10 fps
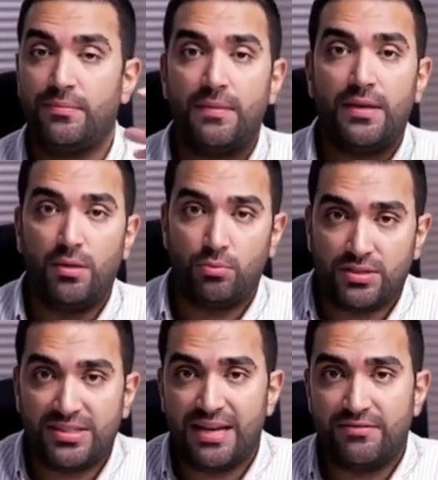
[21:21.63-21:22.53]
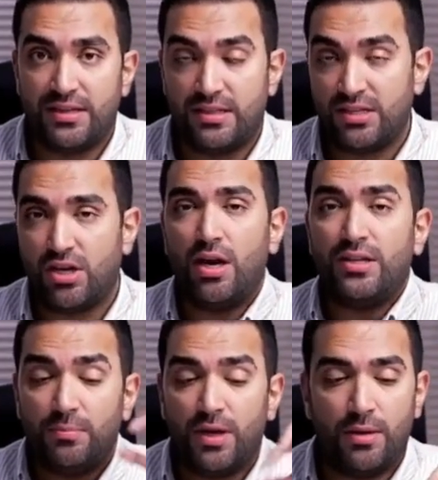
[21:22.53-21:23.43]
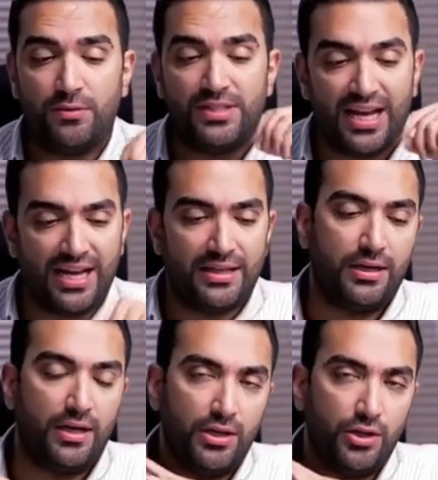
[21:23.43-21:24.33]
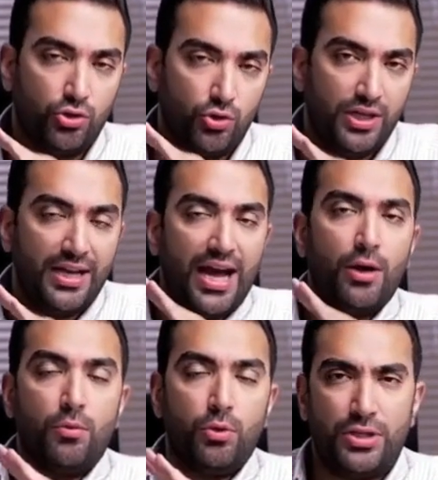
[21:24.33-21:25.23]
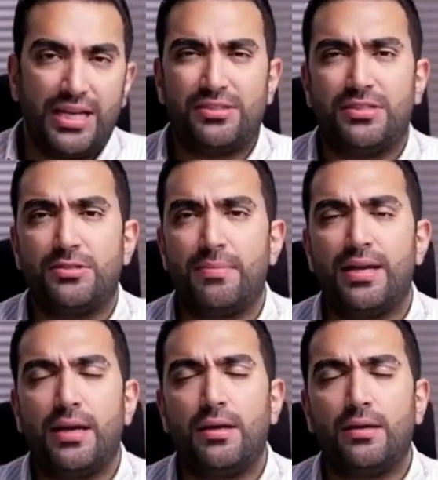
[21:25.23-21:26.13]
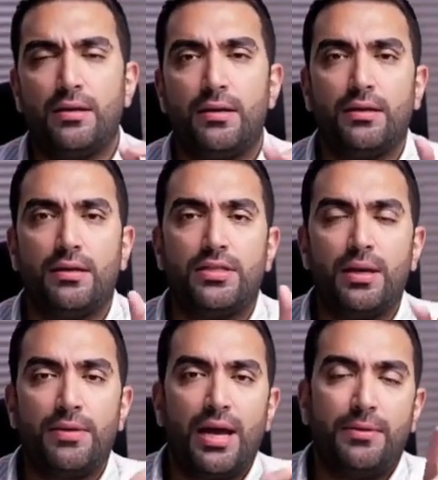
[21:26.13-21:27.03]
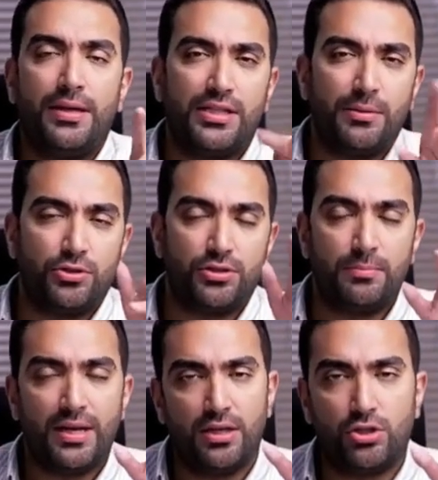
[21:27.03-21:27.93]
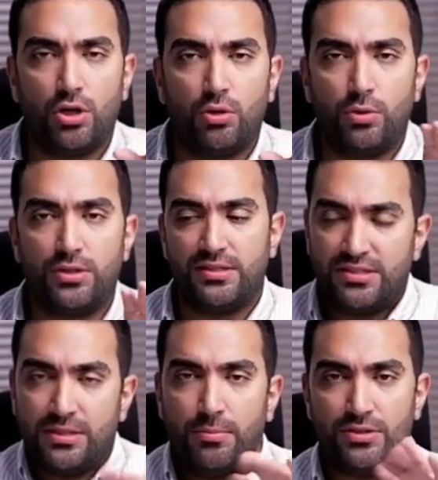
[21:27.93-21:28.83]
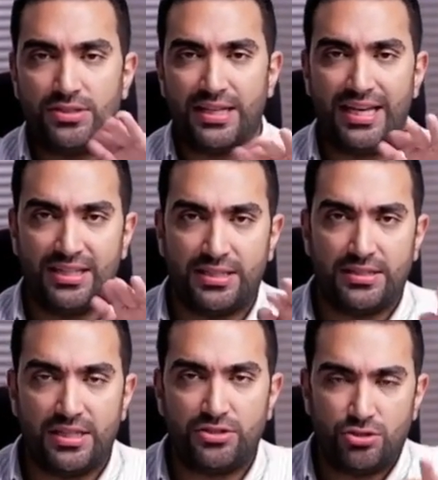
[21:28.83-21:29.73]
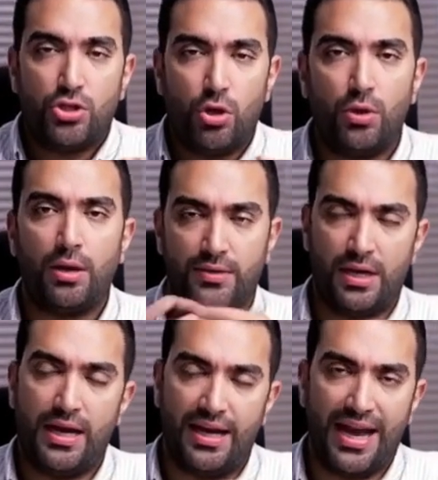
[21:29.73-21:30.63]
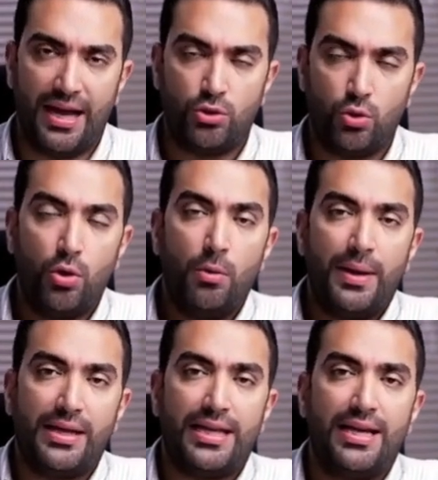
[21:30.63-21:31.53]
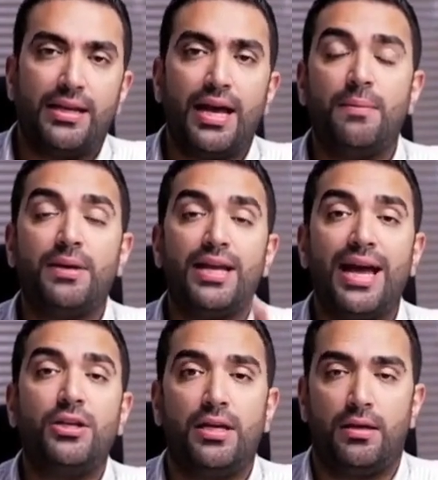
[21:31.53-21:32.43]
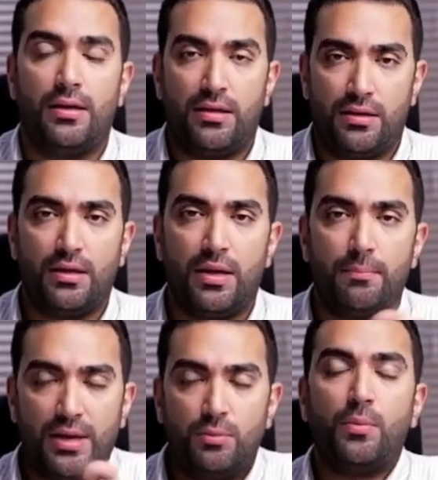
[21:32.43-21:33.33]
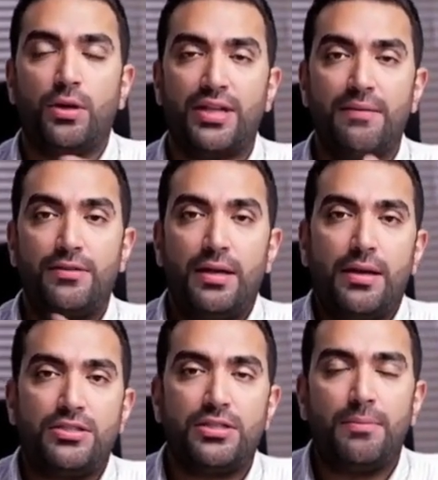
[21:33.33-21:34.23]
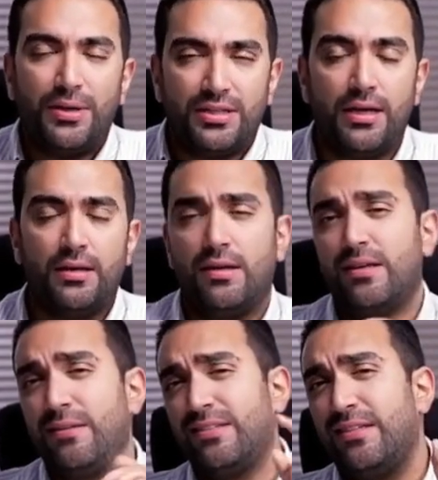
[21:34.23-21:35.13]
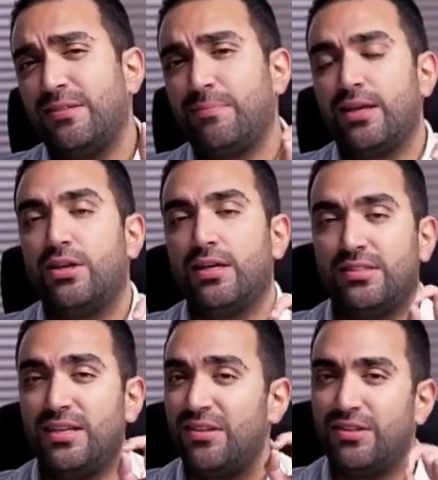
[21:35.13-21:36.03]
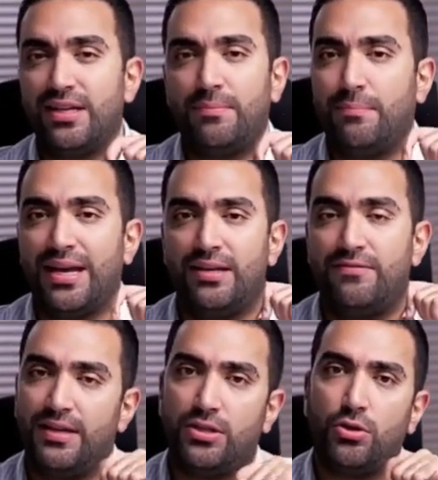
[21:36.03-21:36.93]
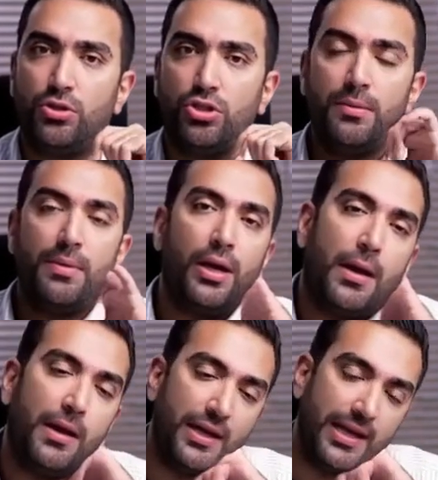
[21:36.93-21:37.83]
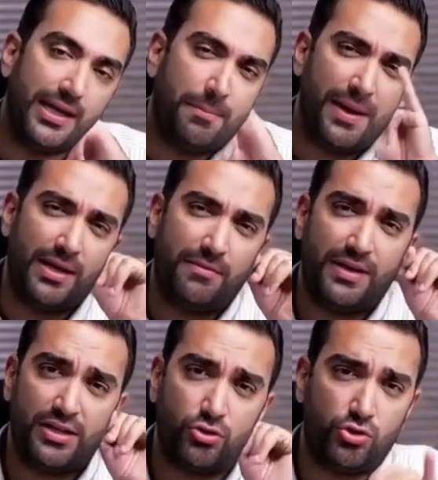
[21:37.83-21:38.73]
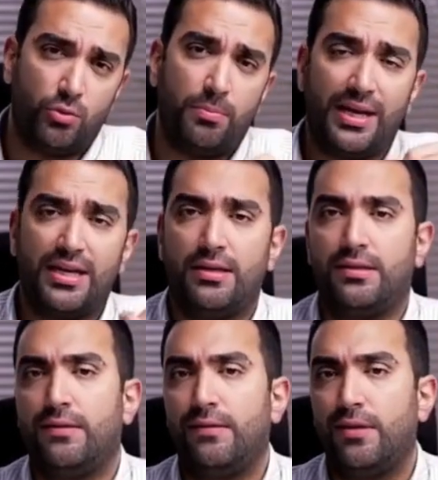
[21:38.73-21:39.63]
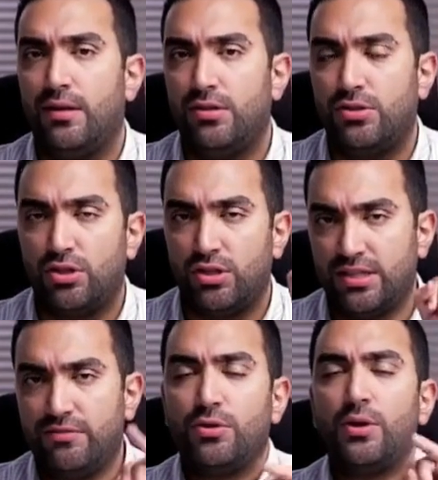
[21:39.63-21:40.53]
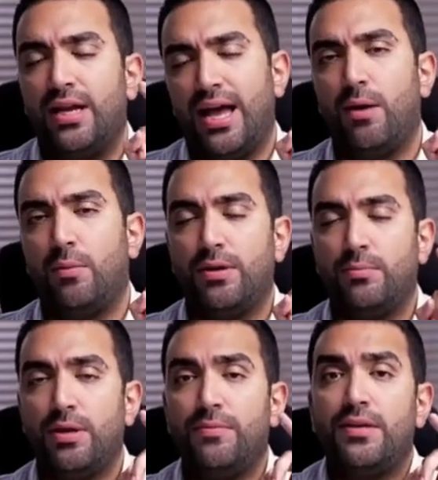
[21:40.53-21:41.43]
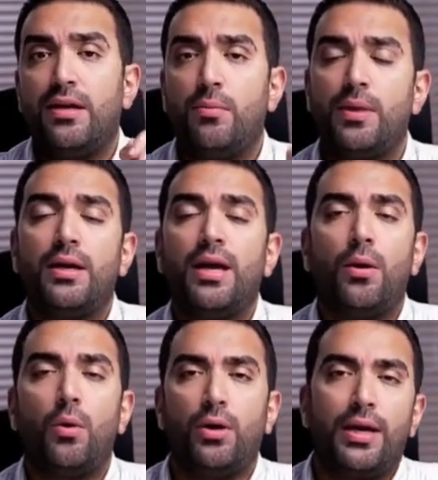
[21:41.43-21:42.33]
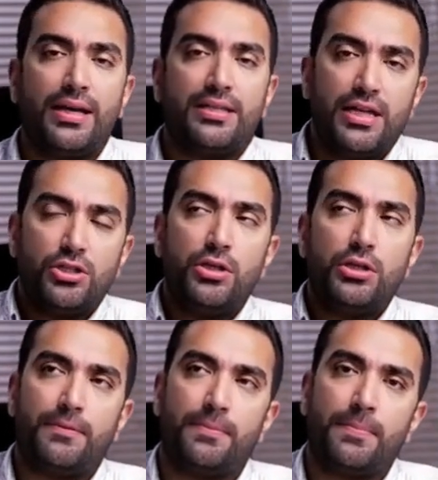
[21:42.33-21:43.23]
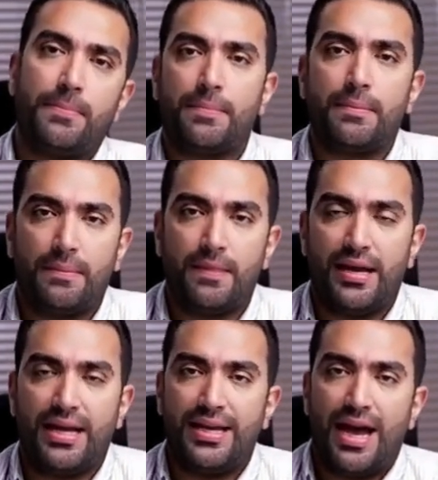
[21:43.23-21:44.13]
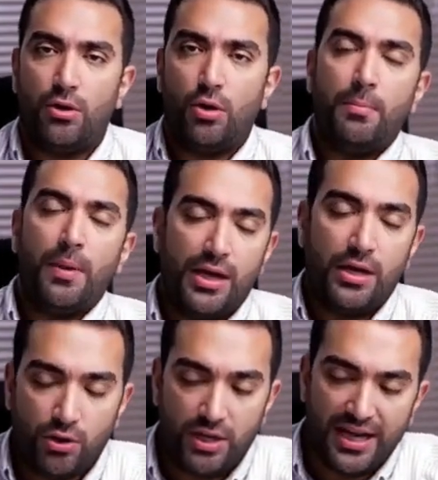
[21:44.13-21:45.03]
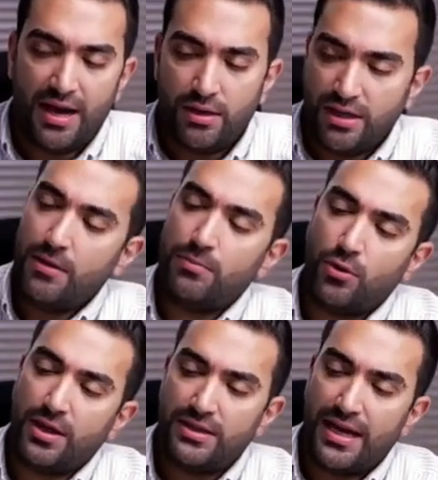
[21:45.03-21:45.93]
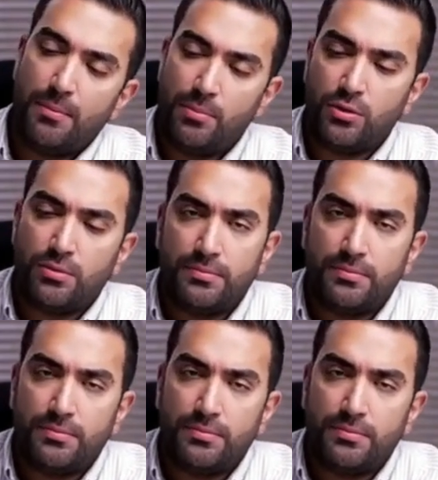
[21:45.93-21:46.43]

it will definitely cause problems, guys. Your account will get suspended. Sometimes exceptions might occur where this simultaneity doesn't show up, and Google might take time to catch it, but it will definitely suspend it. The suspension is such that it might affect your Gmail, it might affect your domain. Sir, if your account was previously with another organization, and now you're bringing your account here, for example,